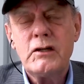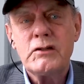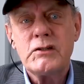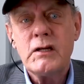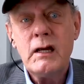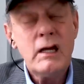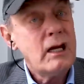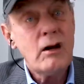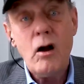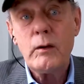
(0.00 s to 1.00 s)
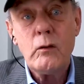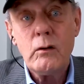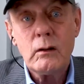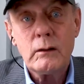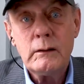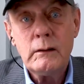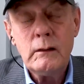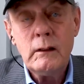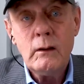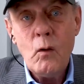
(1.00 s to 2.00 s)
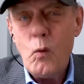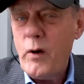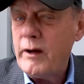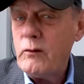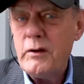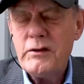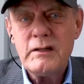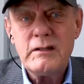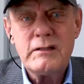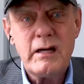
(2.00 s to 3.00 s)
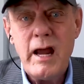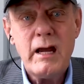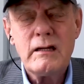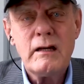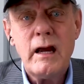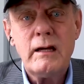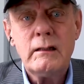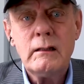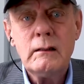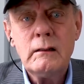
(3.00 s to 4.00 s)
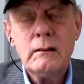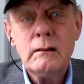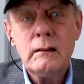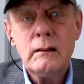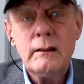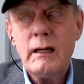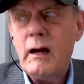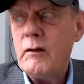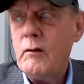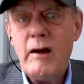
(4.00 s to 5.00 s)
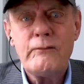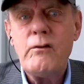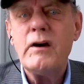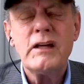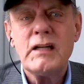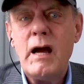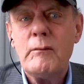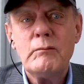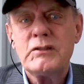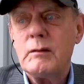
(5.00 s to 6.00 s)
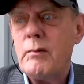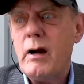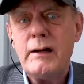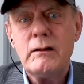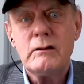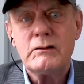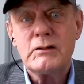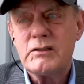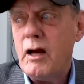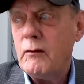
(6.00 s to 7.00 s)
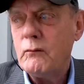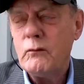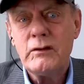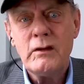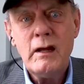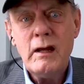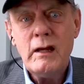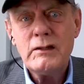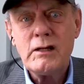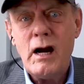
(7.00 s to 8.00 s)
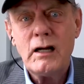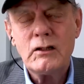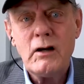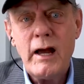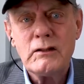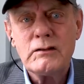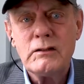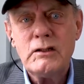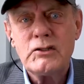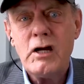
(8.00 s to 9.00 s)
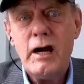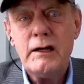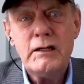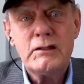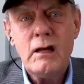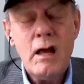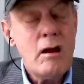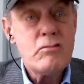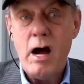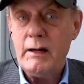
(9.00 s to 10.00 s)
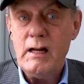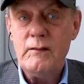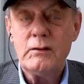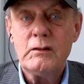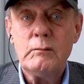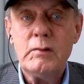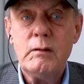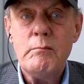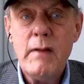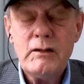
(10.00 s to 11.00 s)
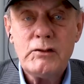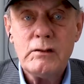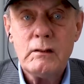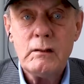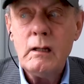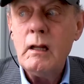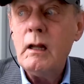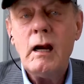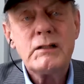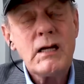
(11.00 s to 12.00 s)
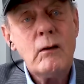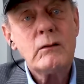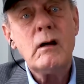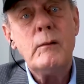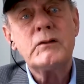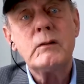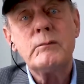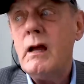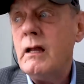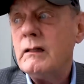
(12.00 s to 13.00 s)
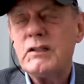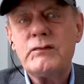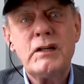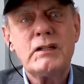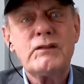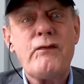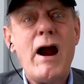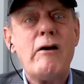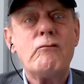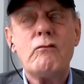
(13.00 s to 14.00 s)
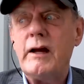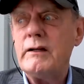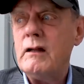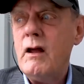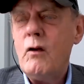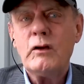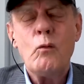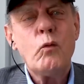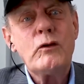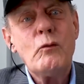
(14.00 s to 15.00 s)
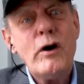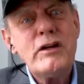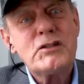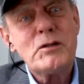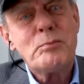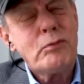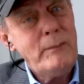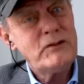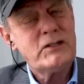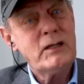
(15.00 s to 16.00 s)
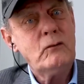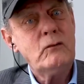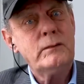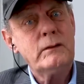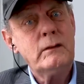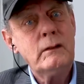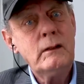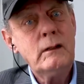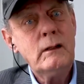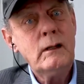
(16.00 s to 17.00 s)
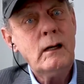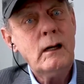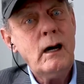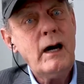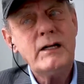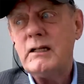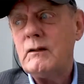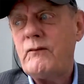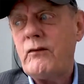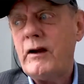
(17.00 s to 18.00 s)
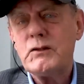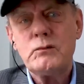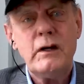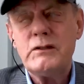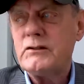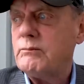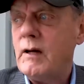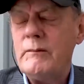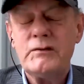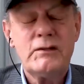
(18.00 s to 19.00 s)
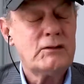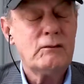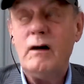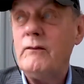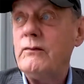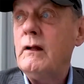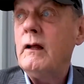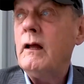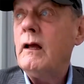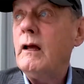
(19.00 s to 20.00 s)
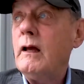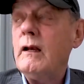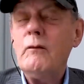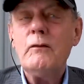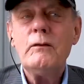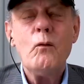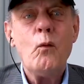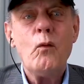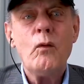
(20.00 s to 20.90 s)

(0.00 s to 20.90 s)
stations in all the world went with it day and night. And now you'll have, for example, Mr. Biden's son with his contracts and these Chinese, not even to be mentioned. Here's how it comes to be. This far right, the white supremacy movement. I see the phrase white supremacy so often, and I wonder,